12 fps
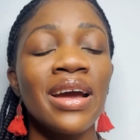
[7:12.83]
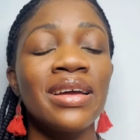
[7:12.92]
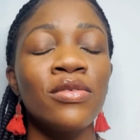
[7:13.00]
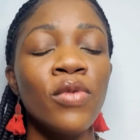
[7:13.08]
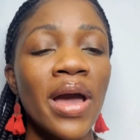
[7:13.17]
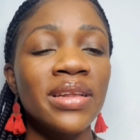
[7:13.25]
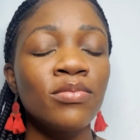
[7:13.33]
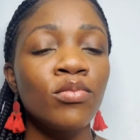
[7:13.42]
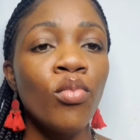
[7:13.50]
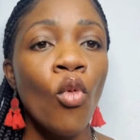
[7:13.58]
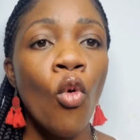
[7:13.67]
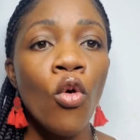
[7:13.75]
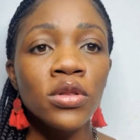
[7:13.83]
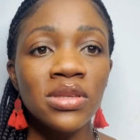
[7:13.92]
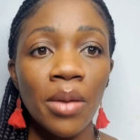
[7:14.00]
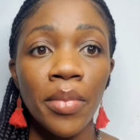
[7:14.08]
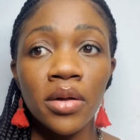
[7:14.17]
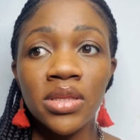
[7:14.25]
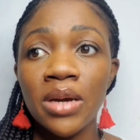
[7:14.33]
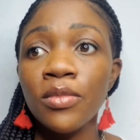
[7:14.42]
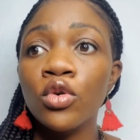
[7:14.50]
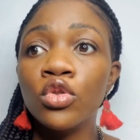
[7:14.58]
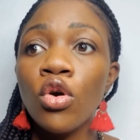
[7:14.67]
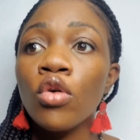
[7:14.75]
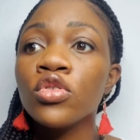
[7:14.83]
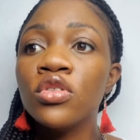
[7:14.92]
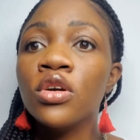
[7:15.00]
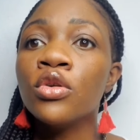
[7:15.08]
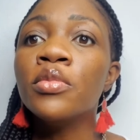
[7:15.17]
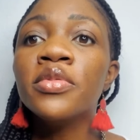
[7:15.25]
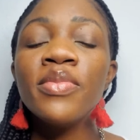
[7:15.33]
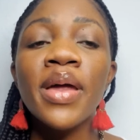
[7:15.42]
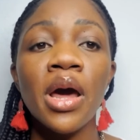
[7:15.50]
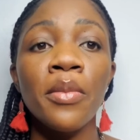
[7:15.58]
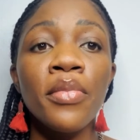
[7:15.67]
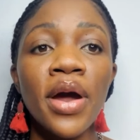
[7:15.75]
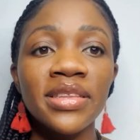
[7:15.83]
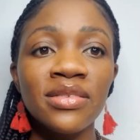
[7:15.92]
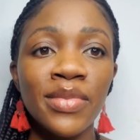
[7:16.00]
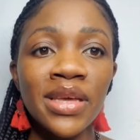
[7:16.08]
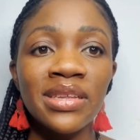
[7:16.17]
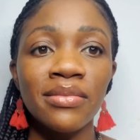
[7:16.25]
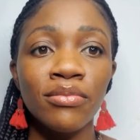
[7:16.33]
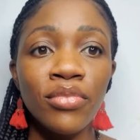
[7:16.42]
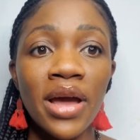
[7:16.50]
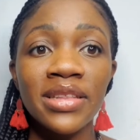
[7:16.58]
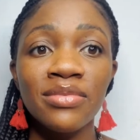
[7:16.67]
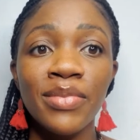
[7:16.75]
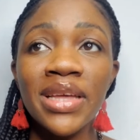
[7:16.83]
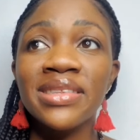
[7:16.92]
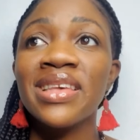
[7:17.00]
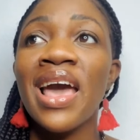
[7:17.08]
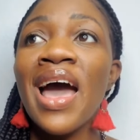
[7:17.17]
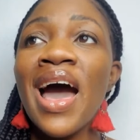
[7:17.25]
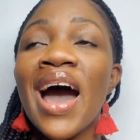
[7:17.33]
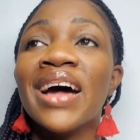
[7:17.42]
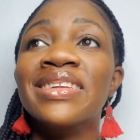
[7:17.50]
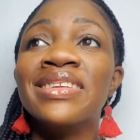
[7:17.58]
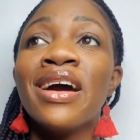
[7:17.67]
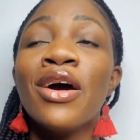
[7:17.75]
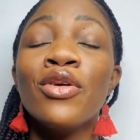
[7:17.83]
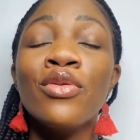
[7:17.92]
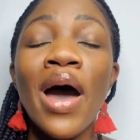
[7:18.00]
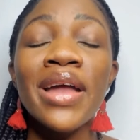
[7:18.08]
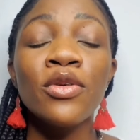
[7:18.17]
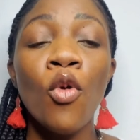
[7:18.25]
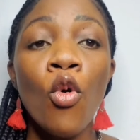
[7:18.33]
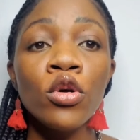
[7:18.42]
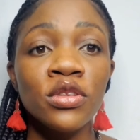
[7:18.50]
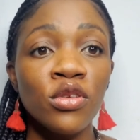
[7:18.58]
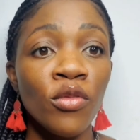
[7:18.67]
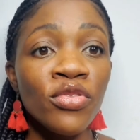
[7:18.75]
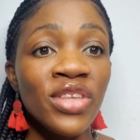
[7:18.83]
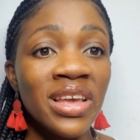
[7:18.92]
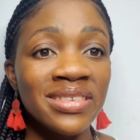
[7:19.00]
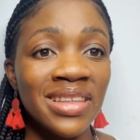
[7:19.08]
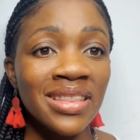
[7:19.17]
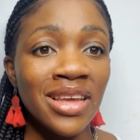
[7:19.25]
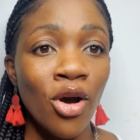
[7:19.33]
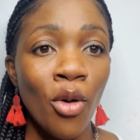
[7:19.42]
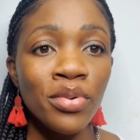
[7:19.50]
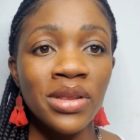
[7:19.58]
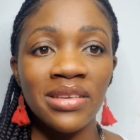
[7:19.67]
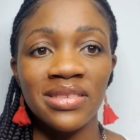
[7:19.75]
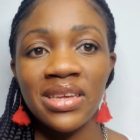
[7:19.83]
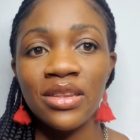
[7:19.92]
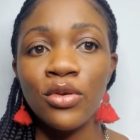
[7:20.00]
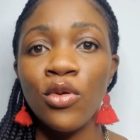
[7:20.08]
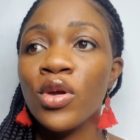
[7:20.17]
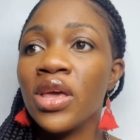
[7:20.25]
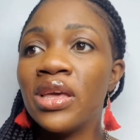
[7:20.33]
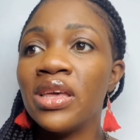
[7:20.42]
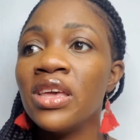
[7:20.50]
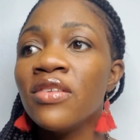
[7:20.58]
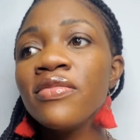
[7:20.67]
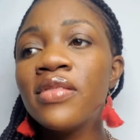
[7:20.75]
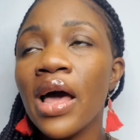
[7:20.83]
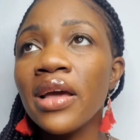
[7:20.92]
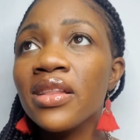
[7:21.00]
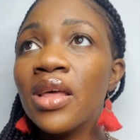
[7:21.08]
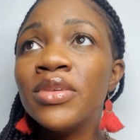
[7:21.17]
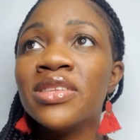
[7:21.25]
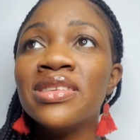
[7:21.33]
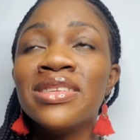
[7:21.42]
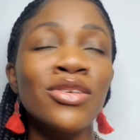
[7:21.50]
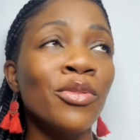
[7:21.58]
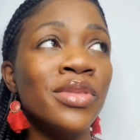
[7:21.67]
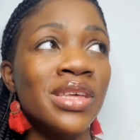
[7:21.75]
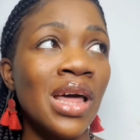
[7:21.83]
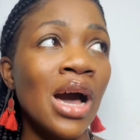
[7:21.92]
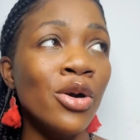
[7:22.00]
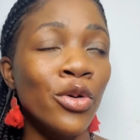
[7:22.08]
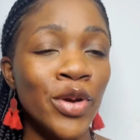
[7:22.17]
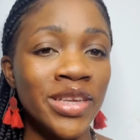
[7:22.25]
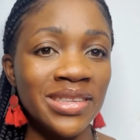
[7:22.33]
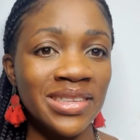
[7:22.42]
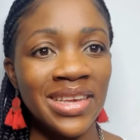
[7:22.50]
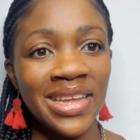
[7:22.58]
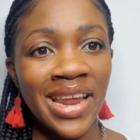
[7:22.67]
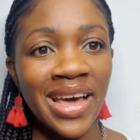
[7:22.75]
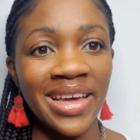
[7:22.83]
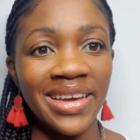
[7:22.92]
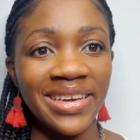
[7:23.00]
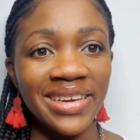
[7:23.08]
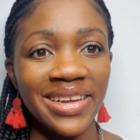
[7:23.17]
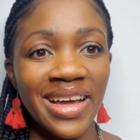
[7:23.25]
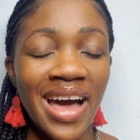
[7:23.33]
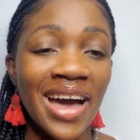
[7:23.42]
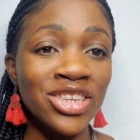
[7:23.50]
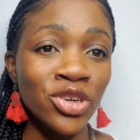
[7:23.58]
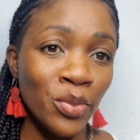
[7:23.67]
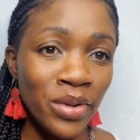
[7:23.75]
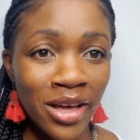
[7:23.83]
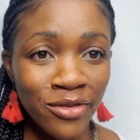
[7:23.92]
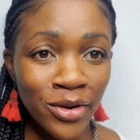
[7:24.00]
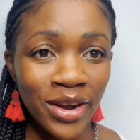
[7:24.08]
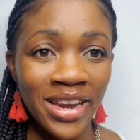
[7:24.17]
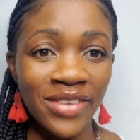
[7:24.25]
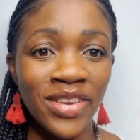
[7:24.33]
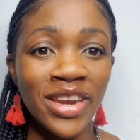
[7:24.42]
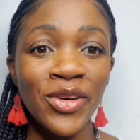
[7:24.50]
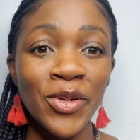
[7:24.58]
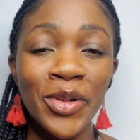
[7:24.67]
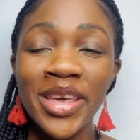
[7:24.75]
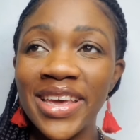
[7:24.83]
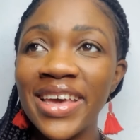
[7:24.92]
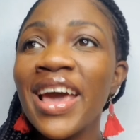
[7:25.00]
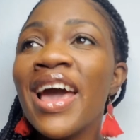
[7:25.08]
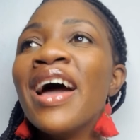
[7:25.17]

right quotes about them or talk to the groomsmen and bridesmaid, bridesmaids and write quotes of things that the couple has said. Okay, if like, let me see something that I always say like, I chop life for a living, okay?